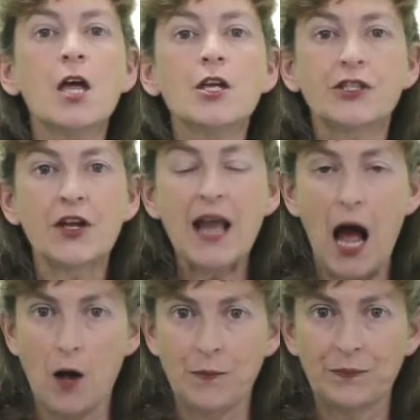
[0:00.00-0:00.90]
So
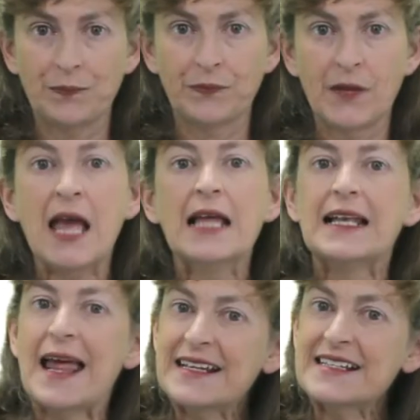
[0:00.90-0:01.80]
now,
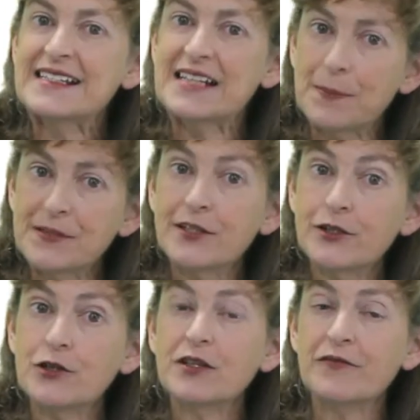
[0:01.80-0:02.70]
let's
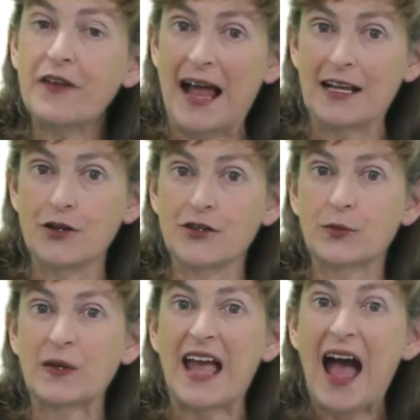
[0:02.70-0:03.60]
substitute the
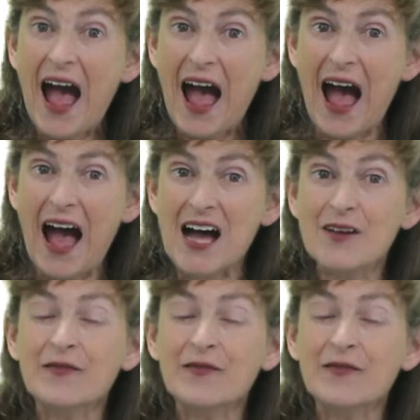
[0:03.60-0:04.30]
values we have